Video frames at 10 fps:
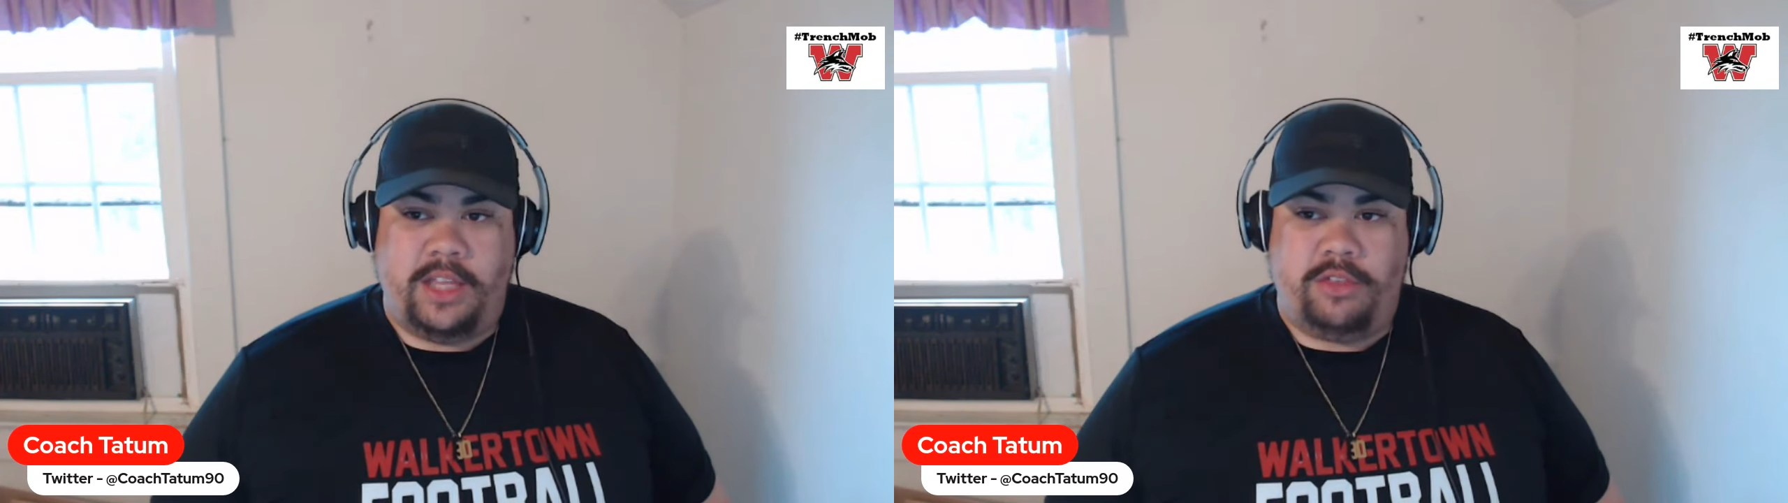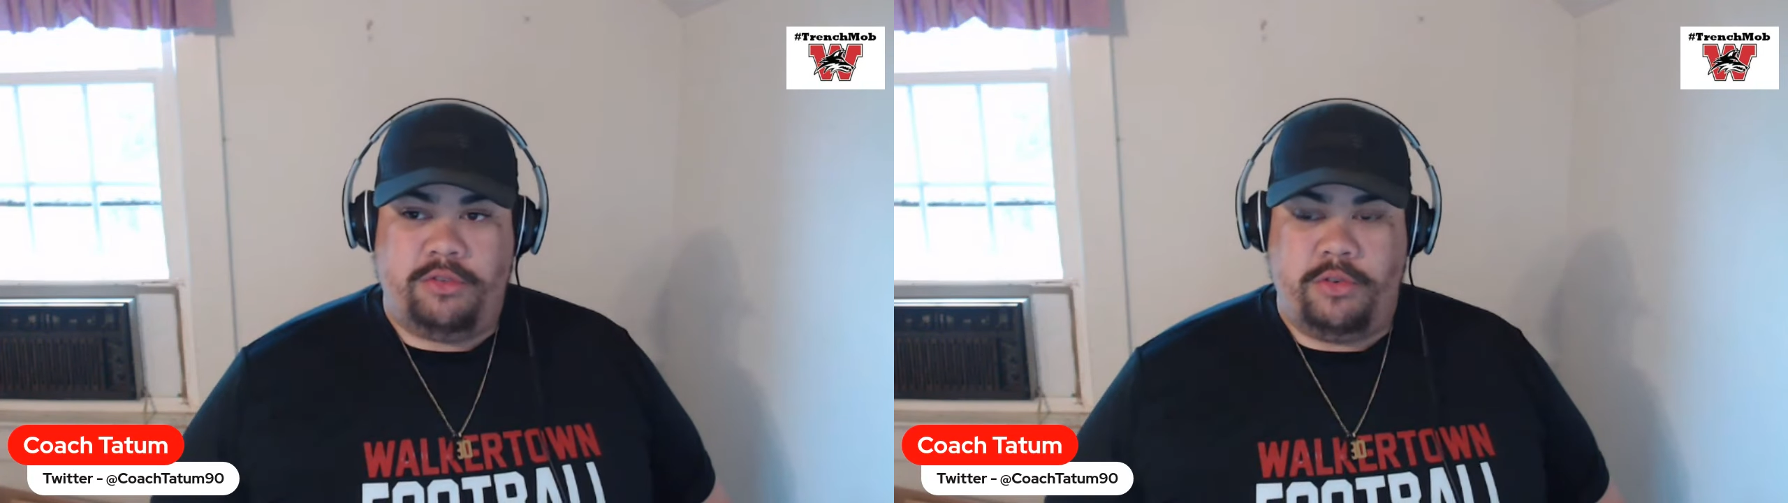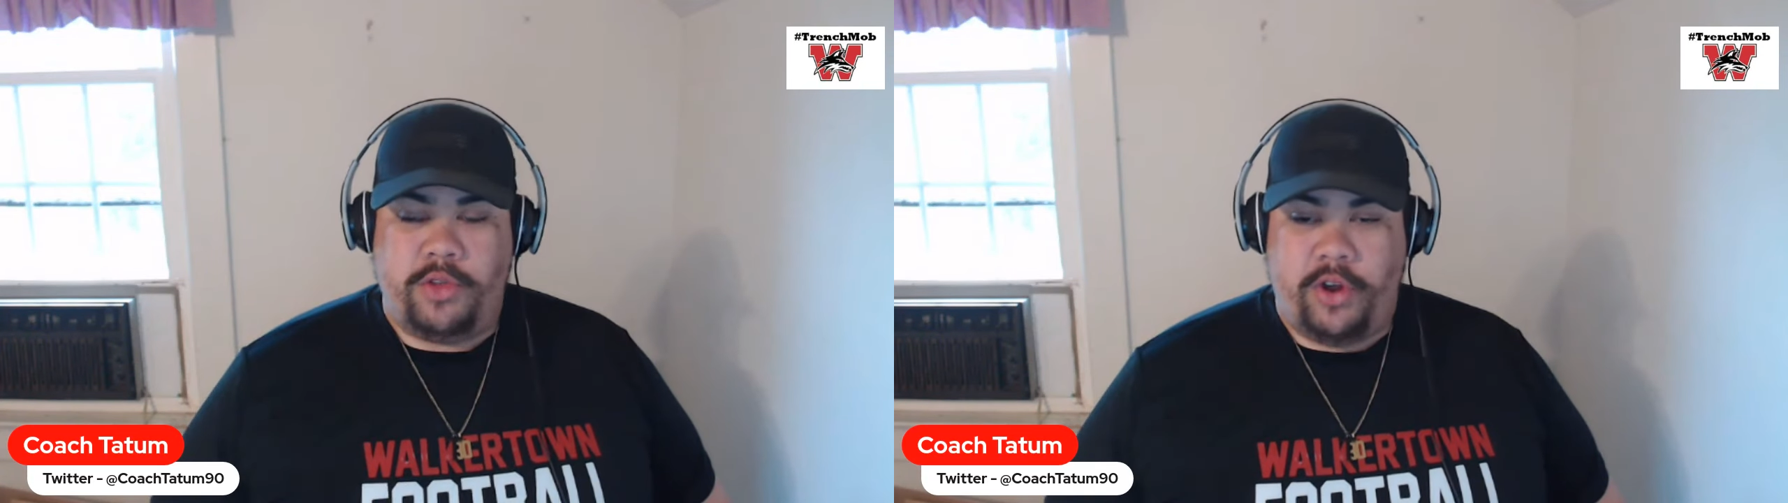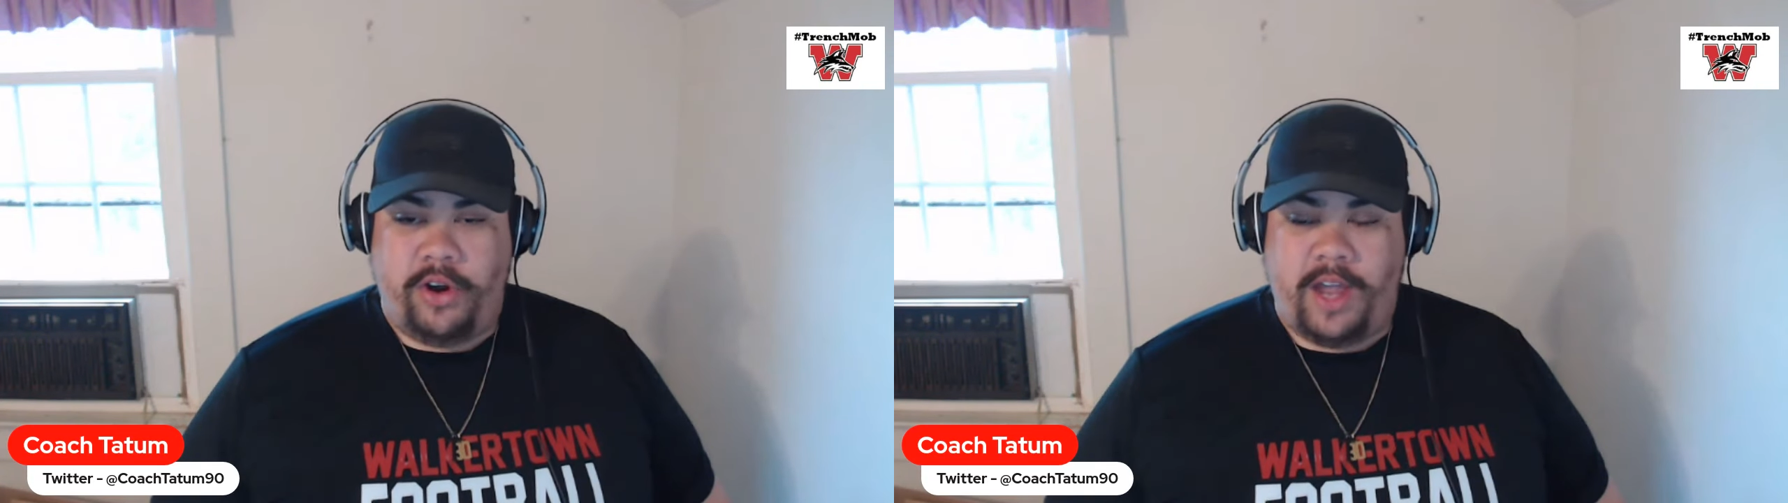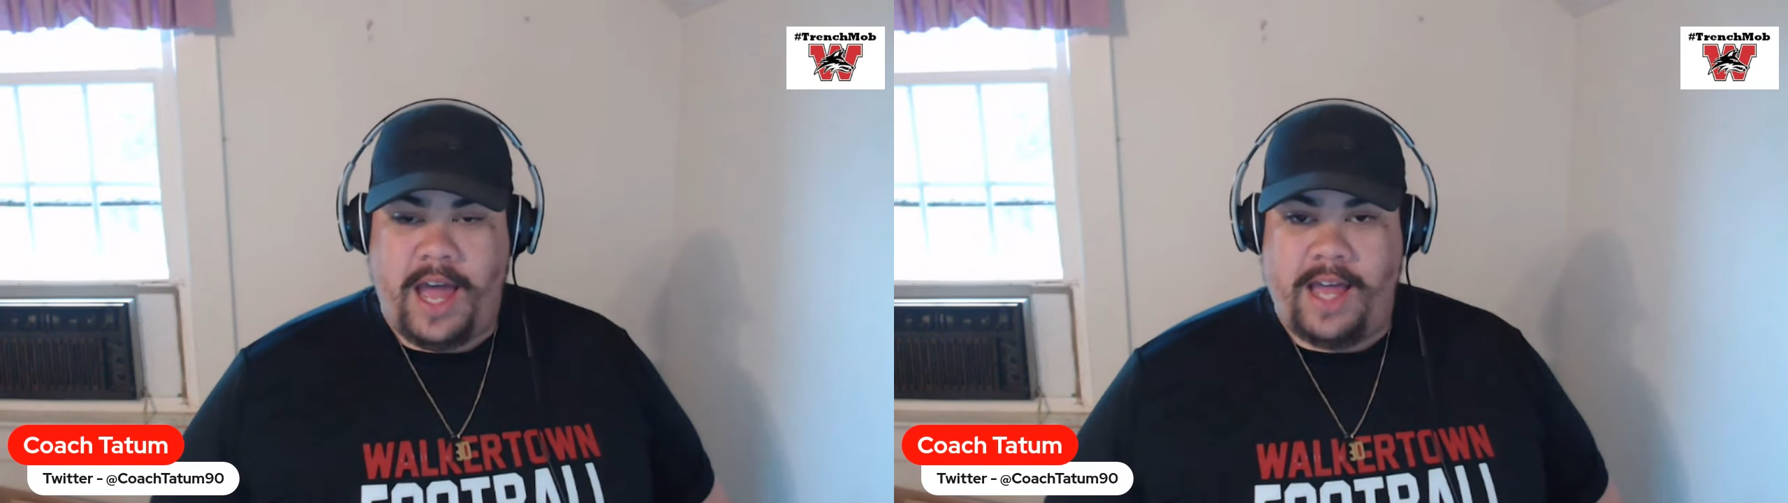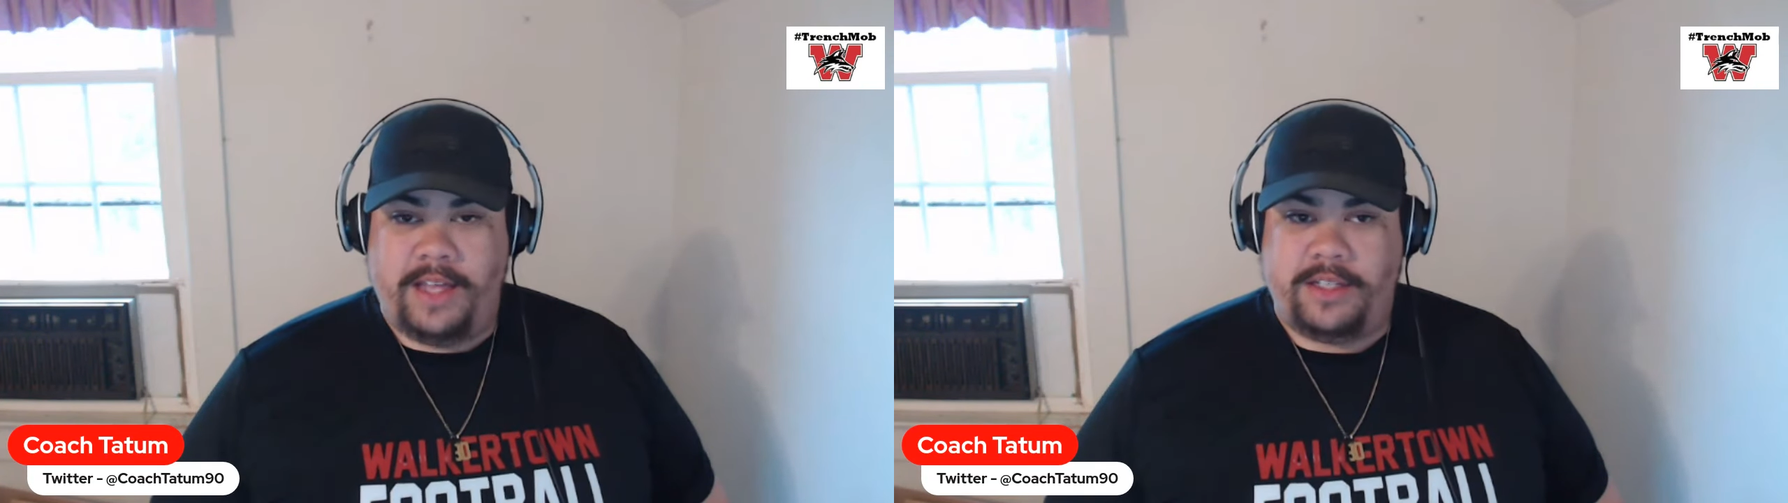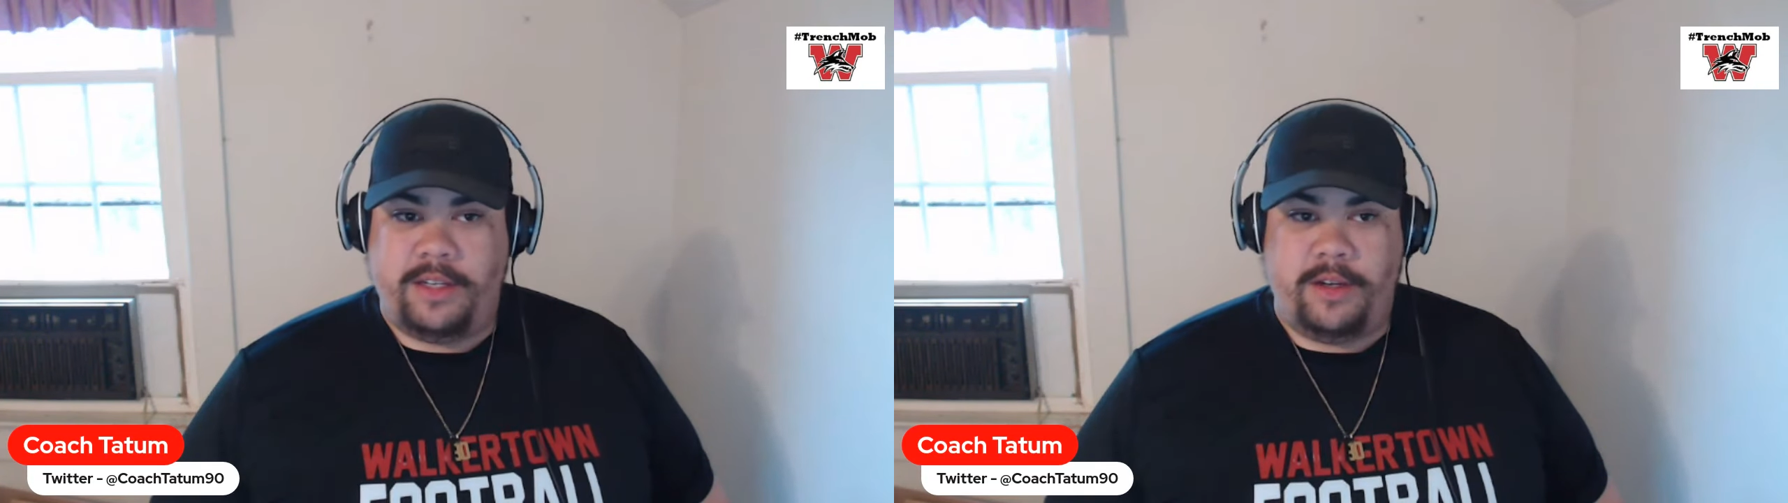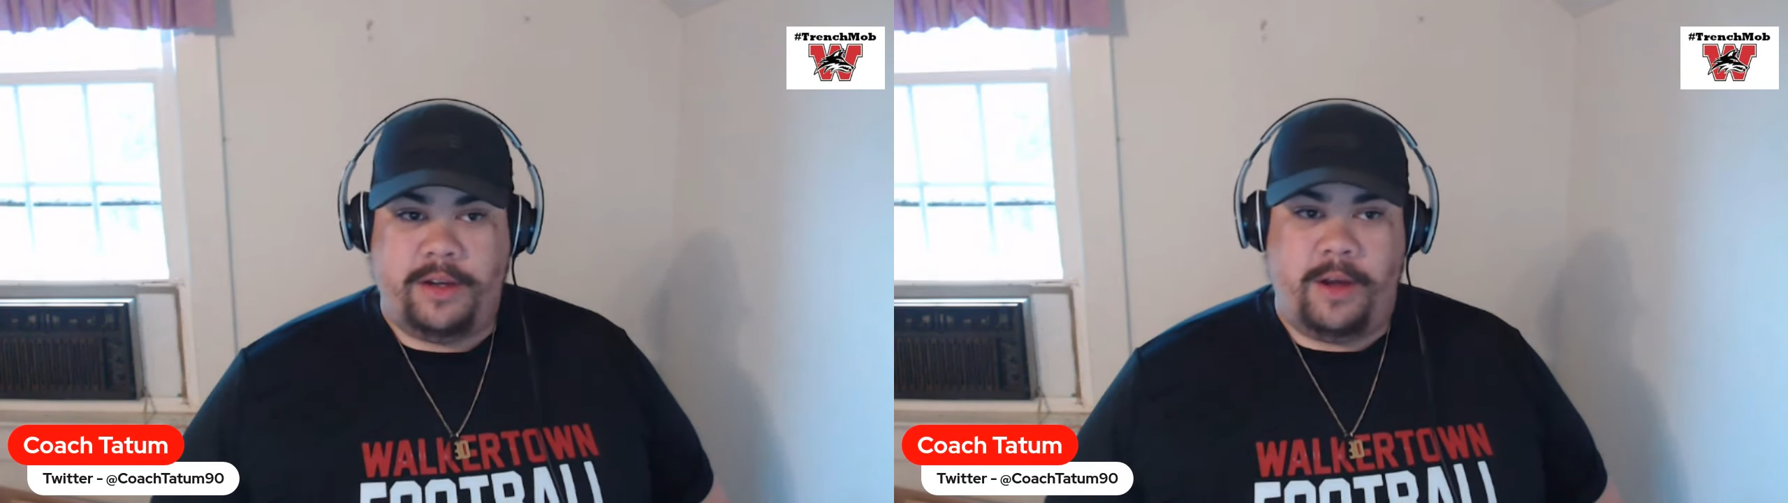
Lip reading: get through with our guys.